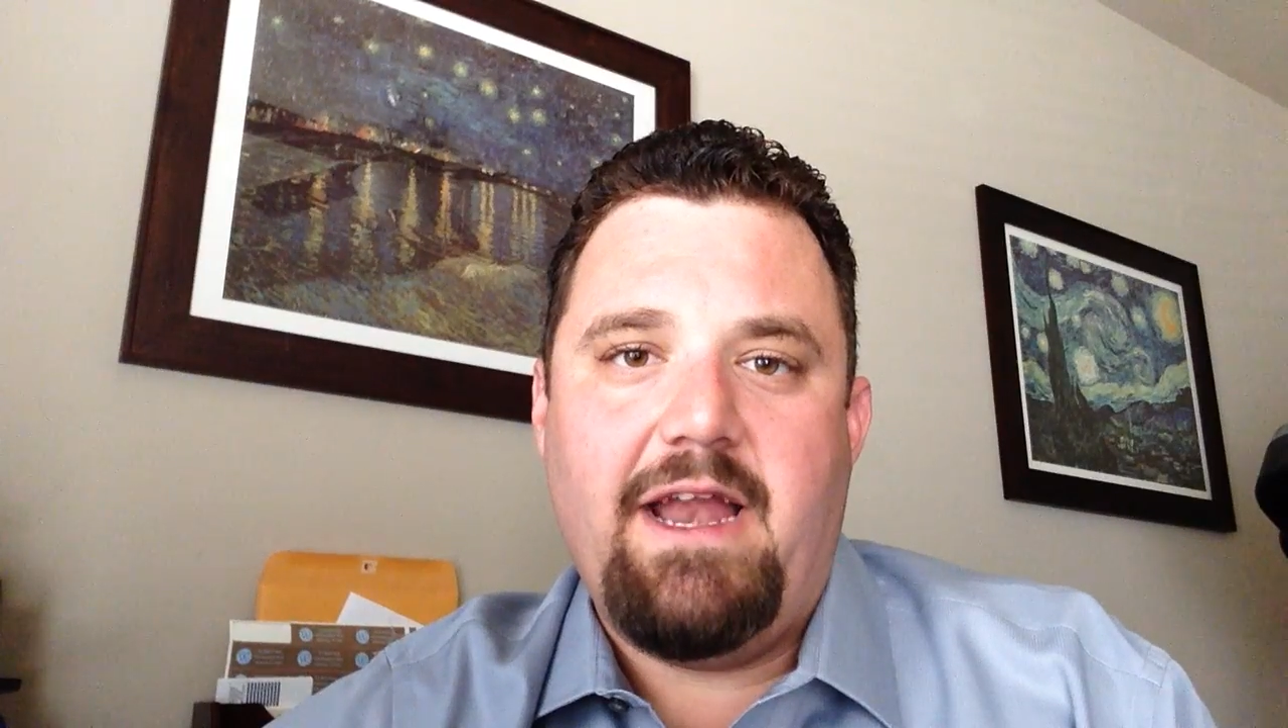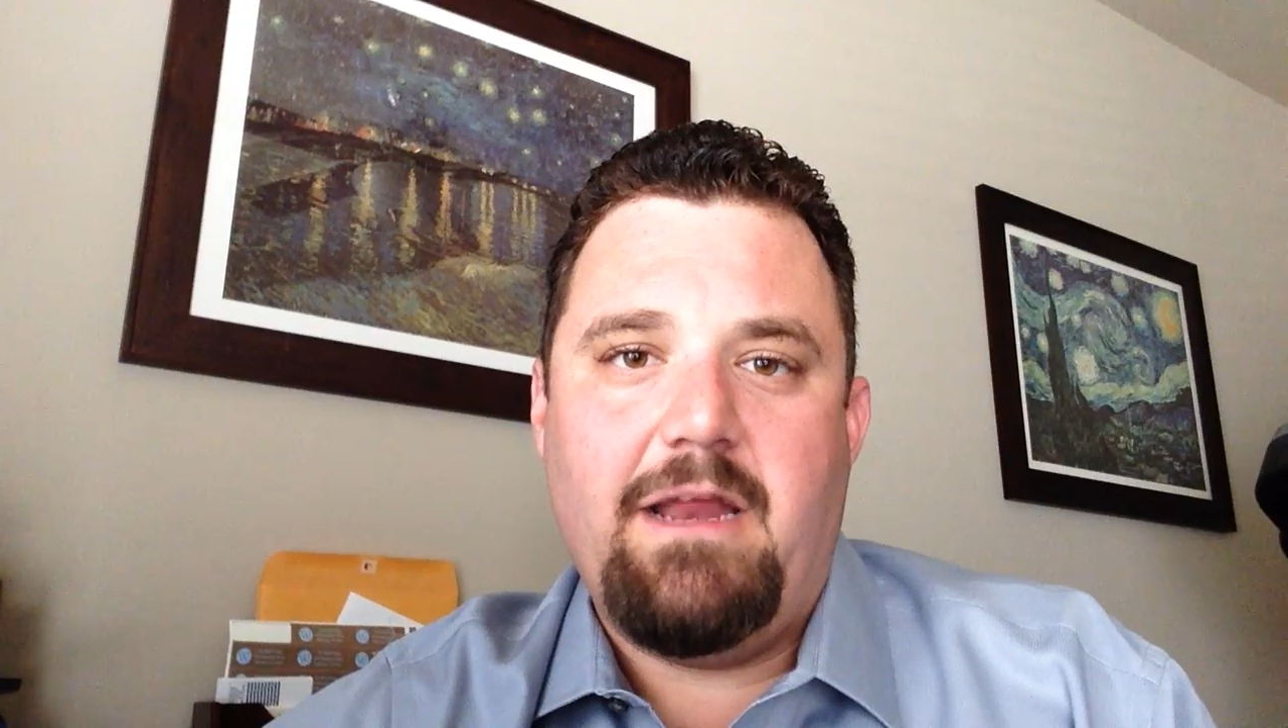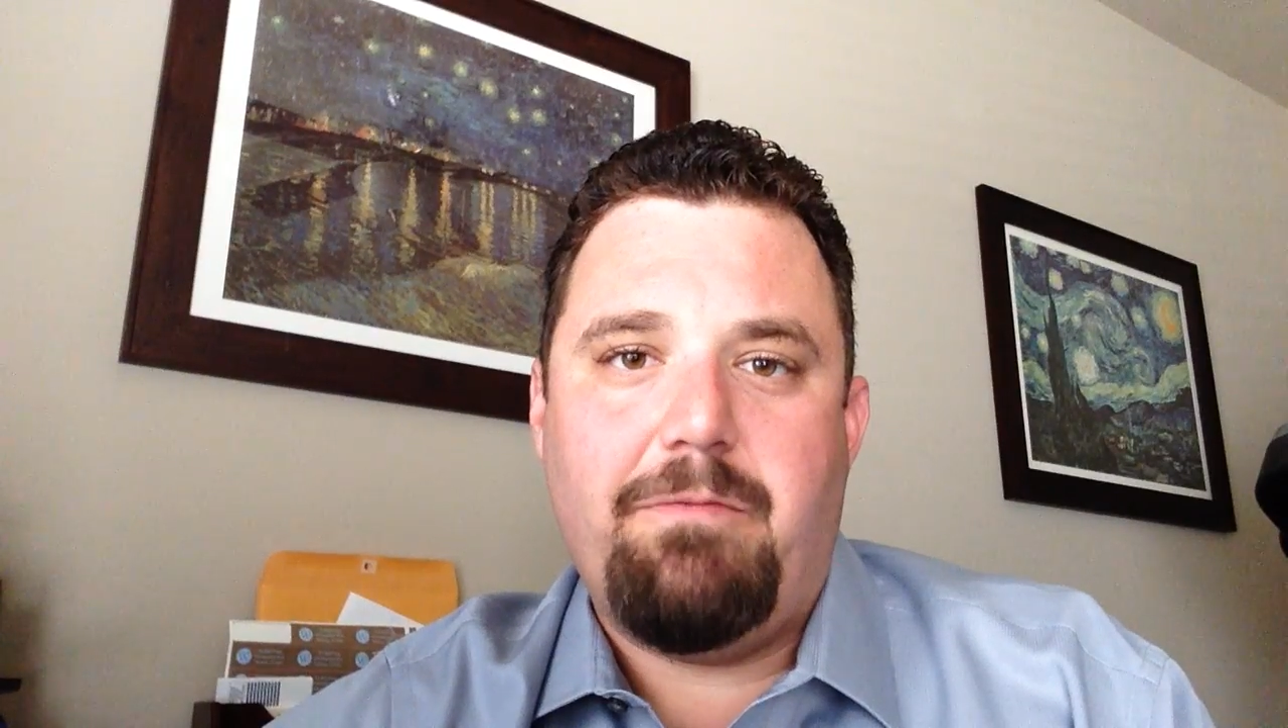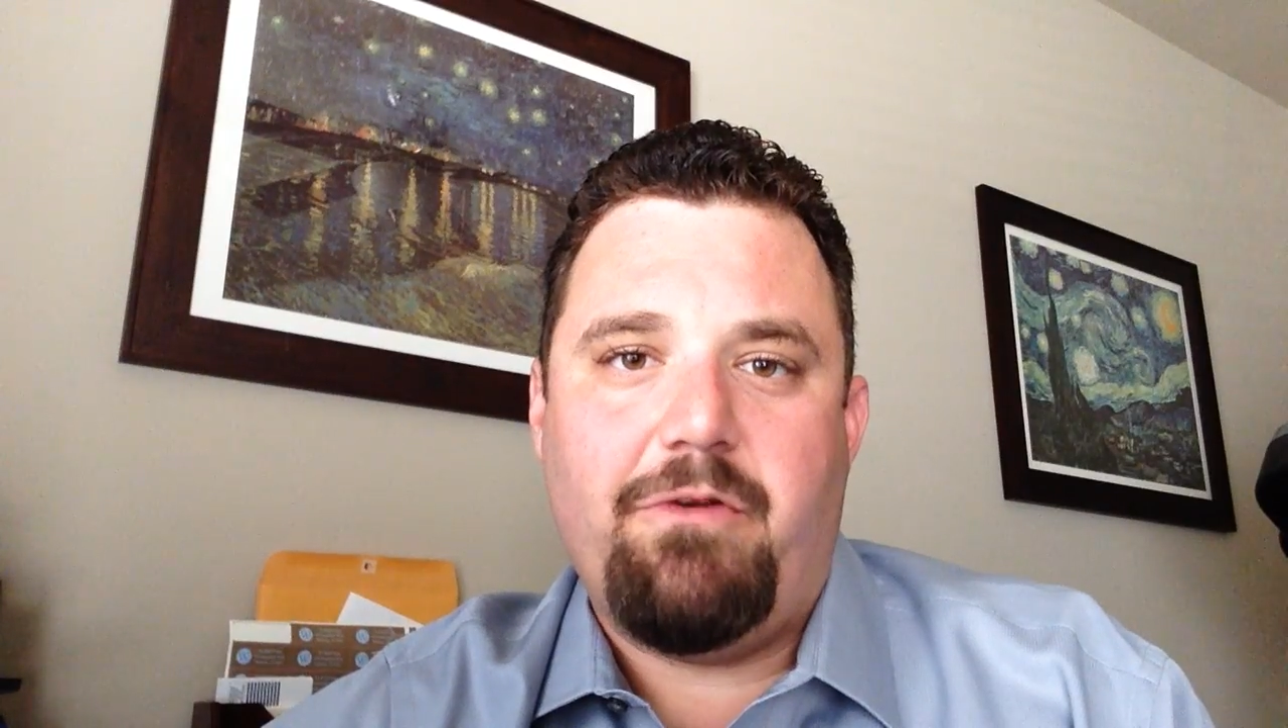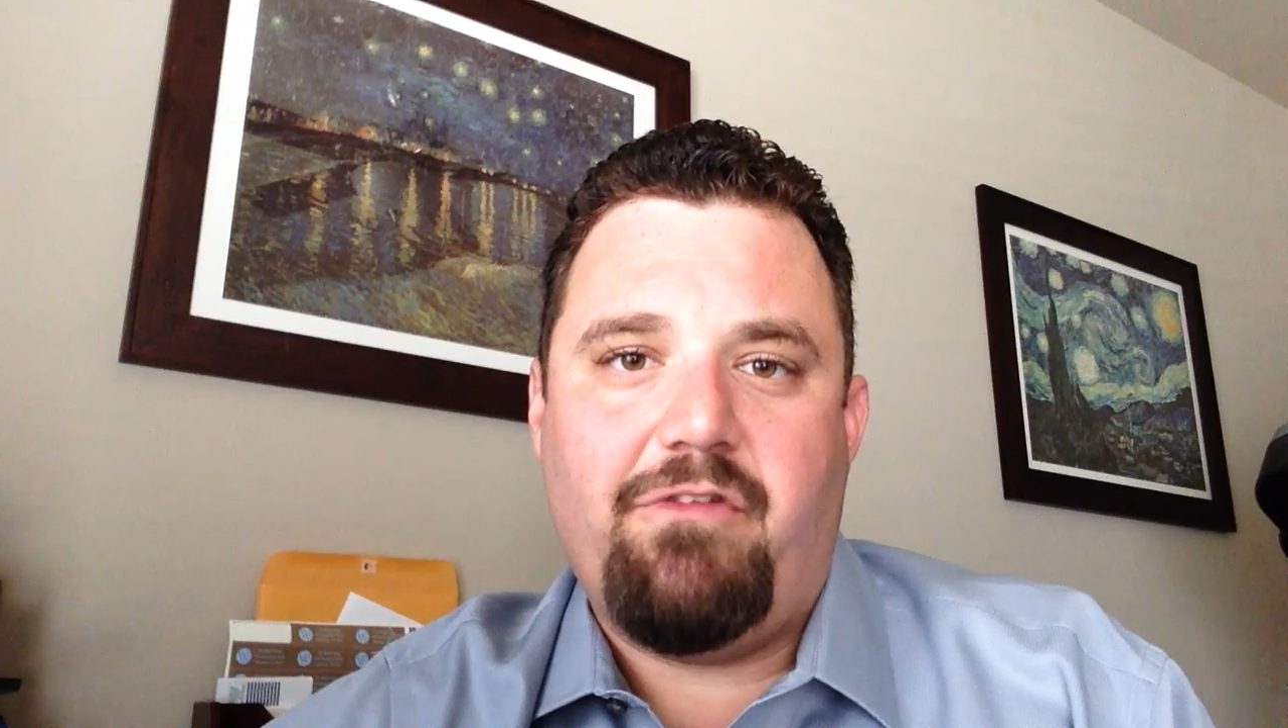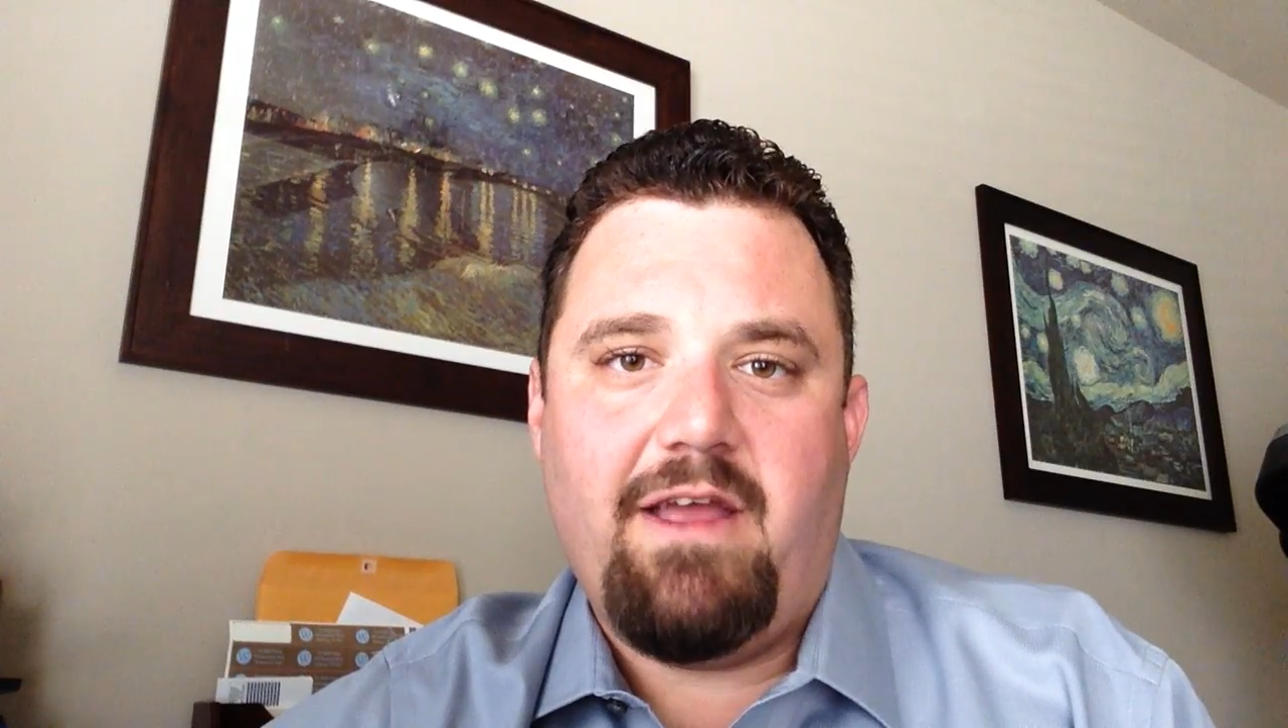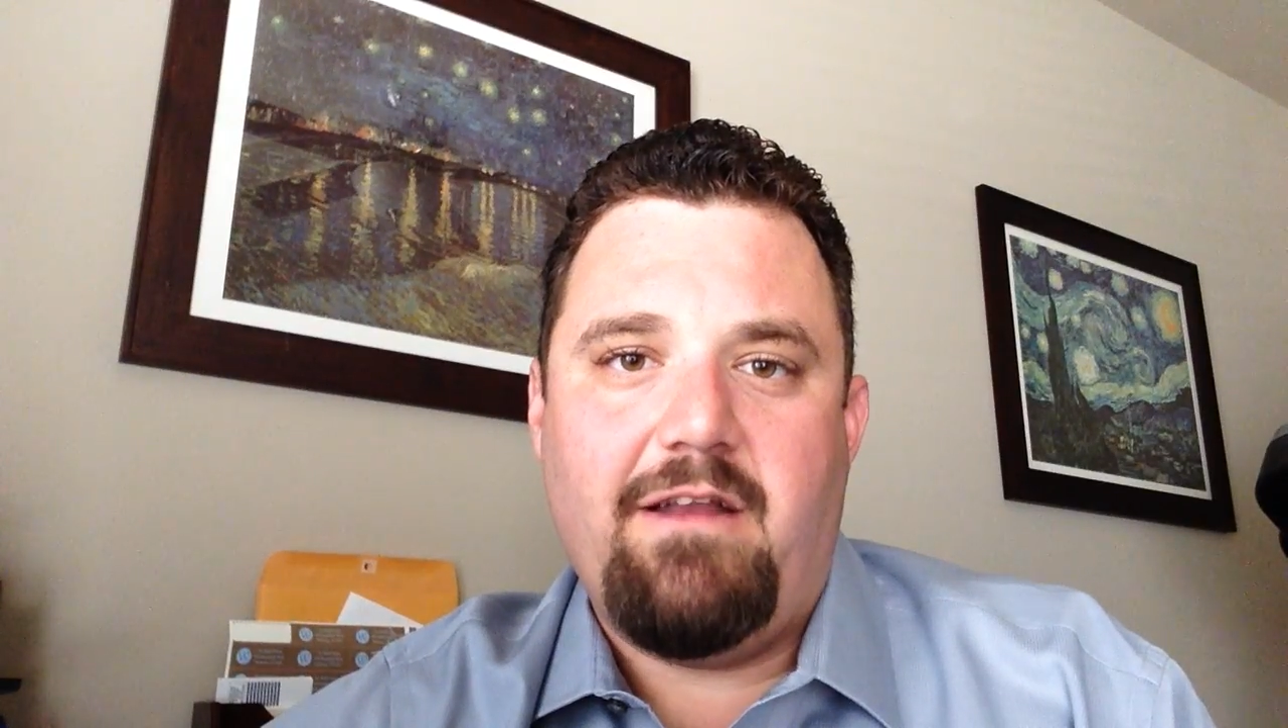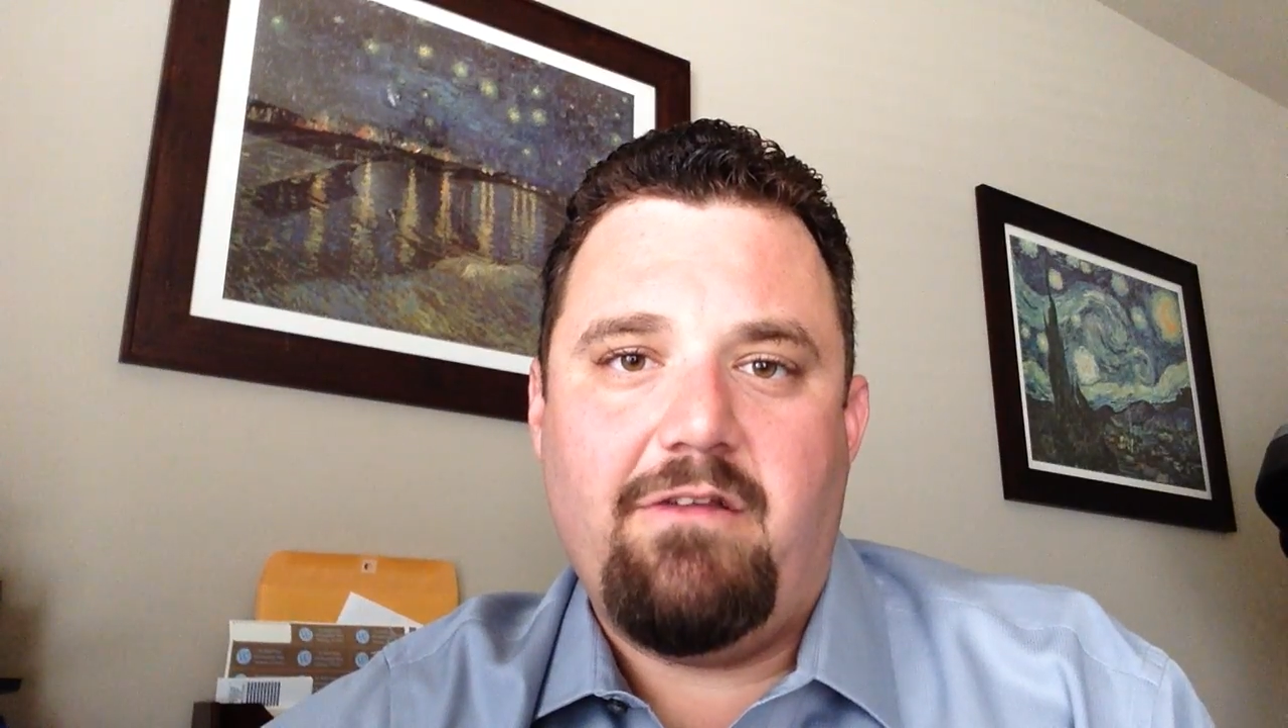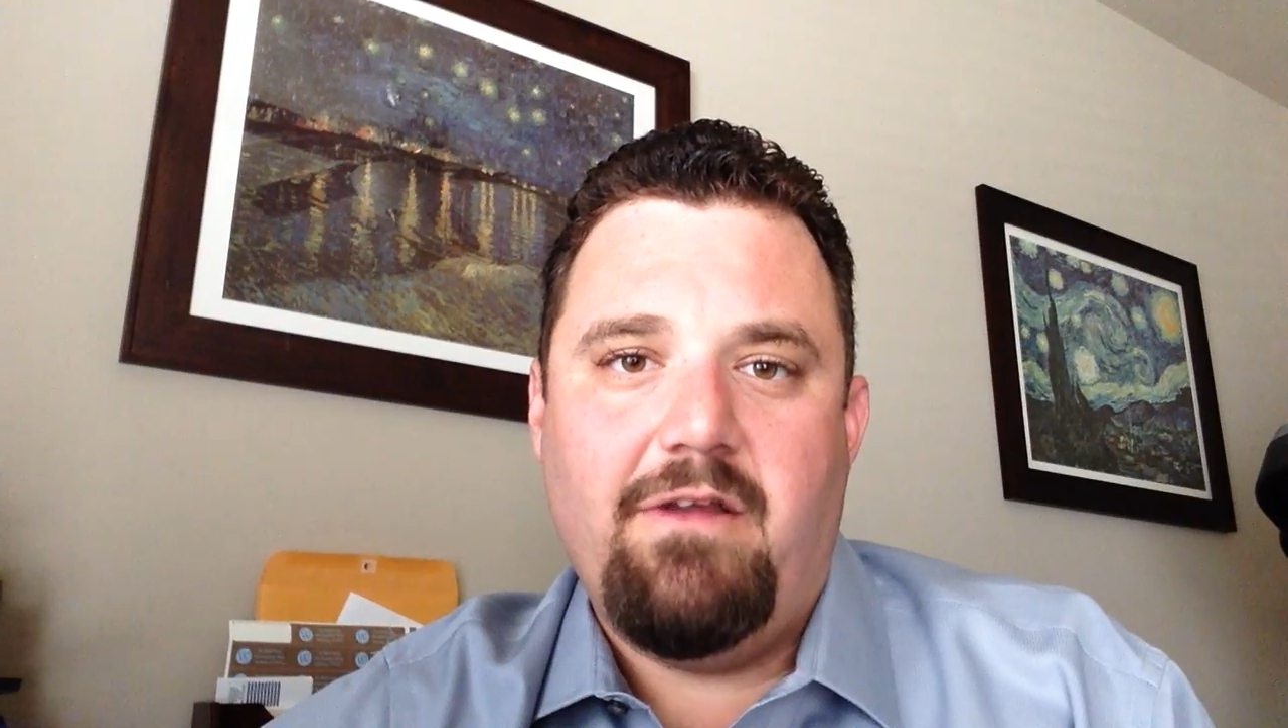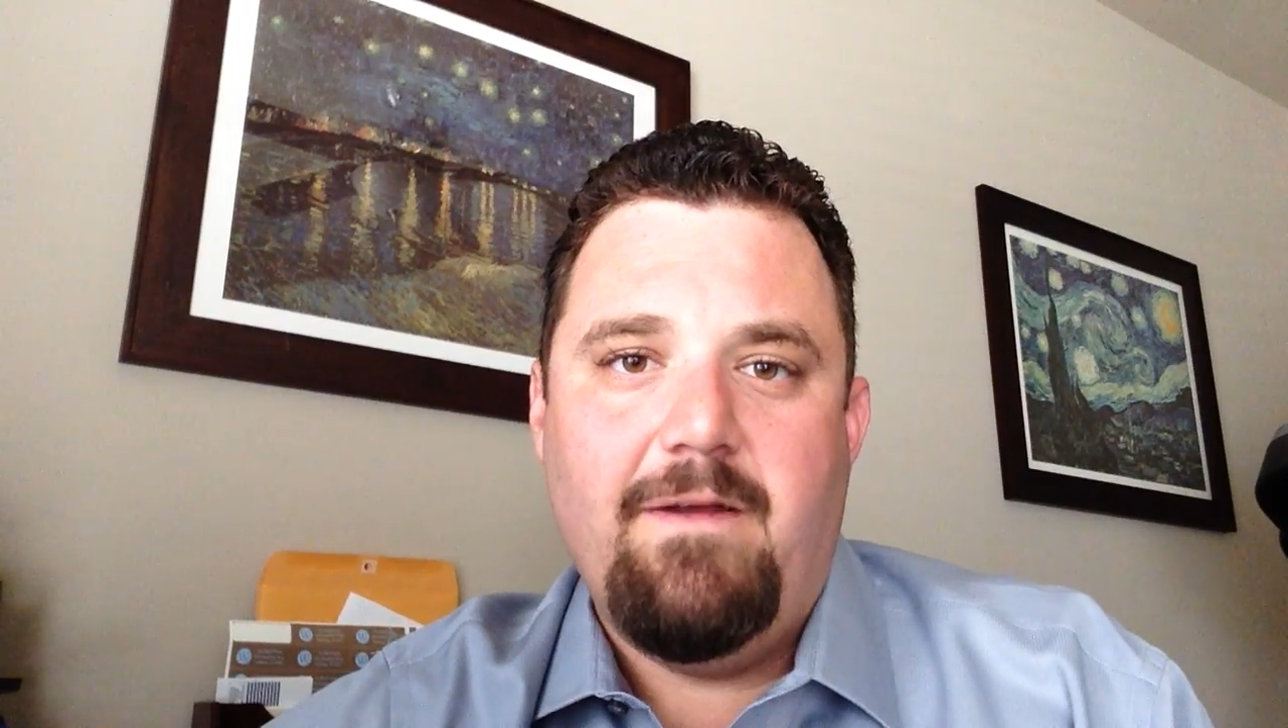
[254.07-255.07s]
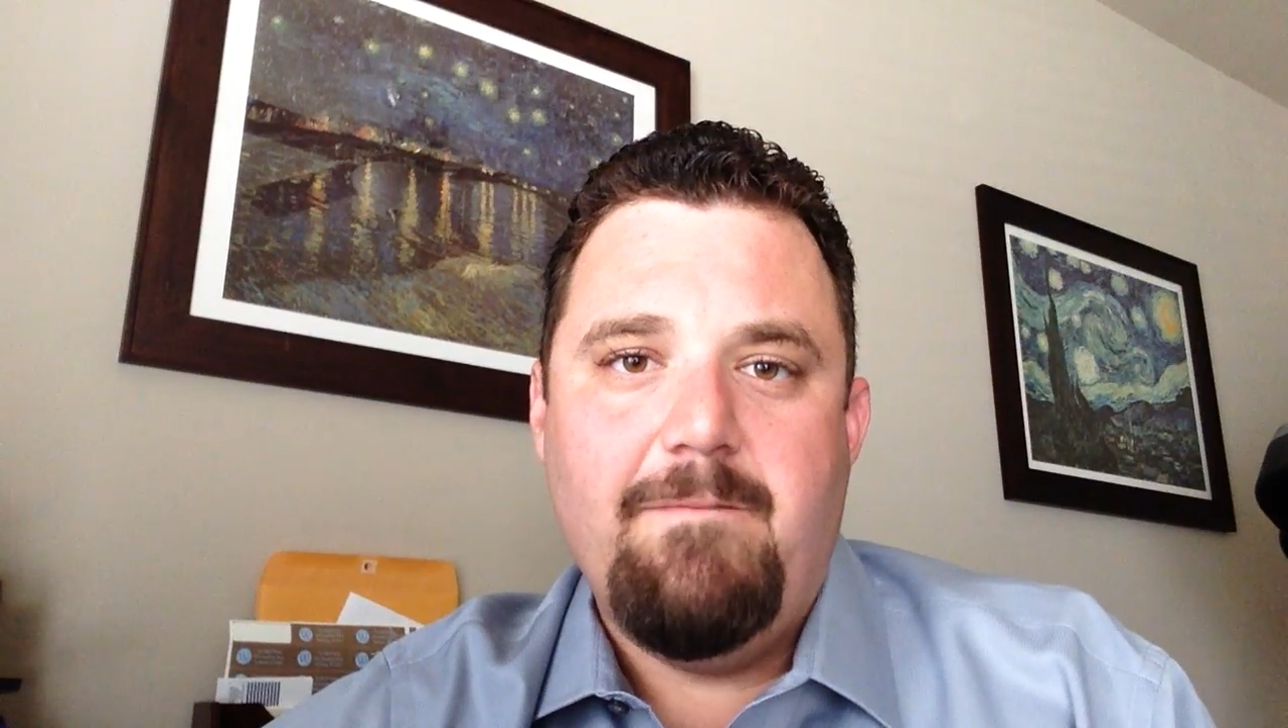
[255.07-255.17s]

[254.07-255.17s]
80%